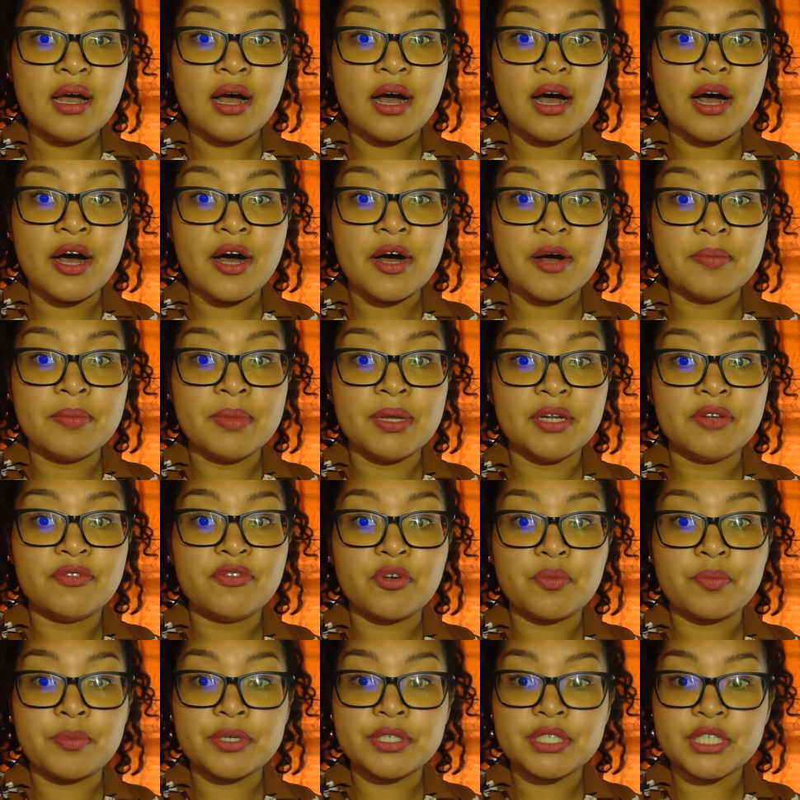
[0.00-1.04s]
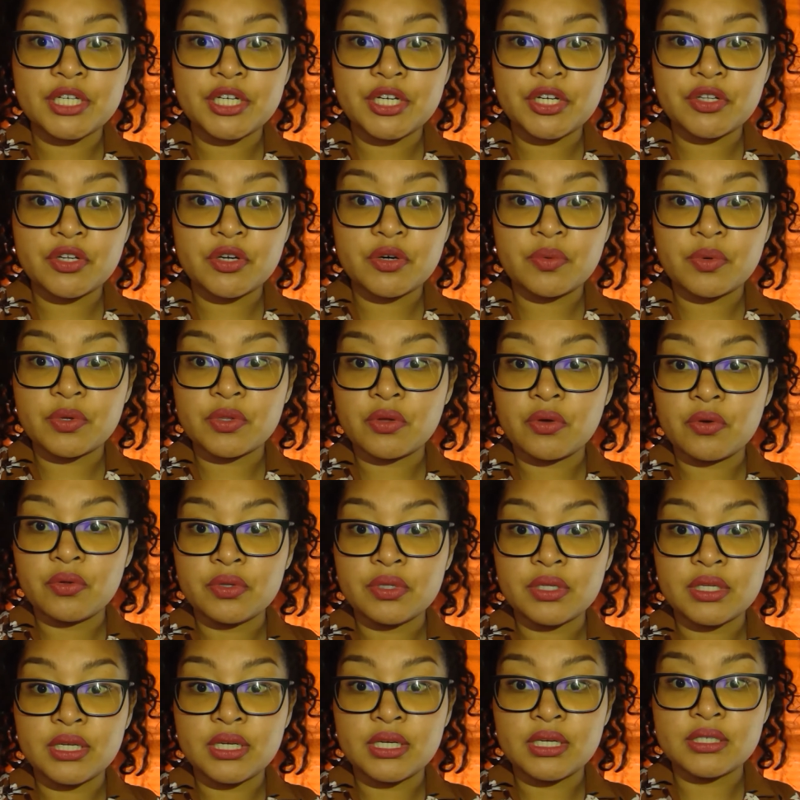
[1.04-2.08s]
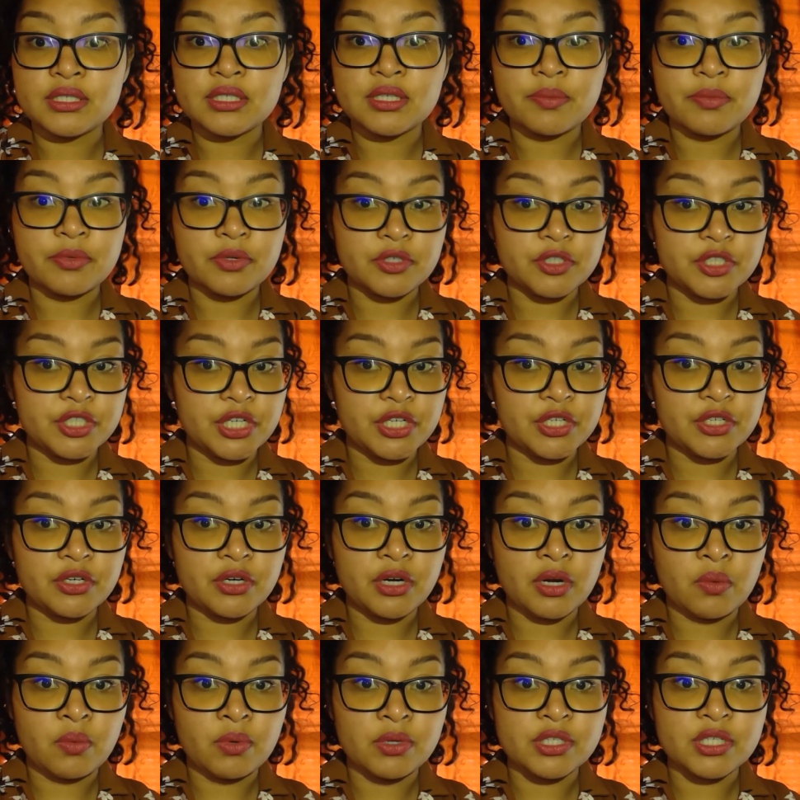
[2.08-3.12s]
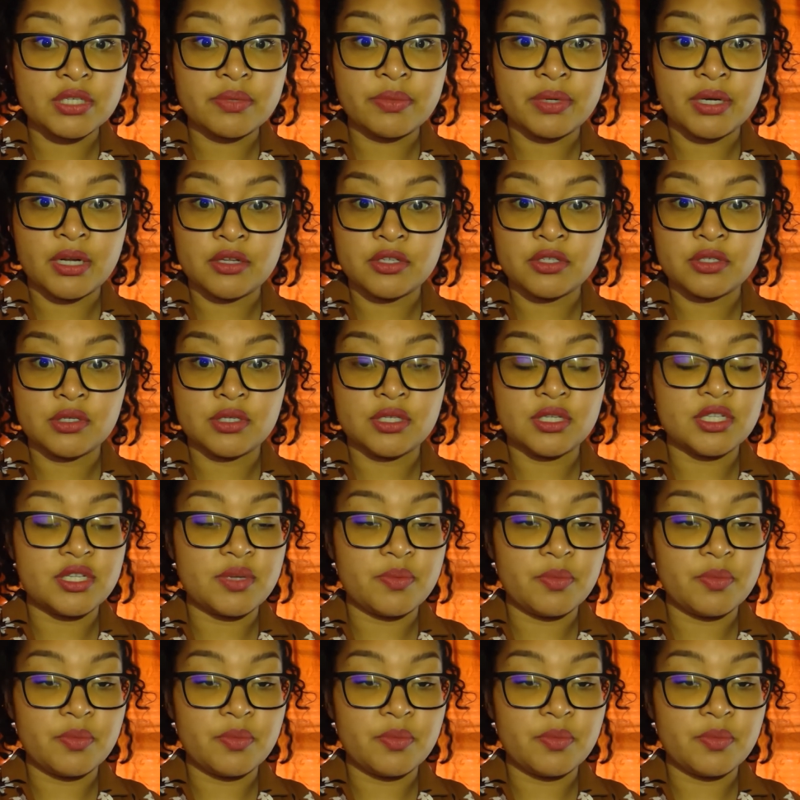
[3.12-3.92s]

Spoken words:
And if you're particular with only similar gender and want someone else who has a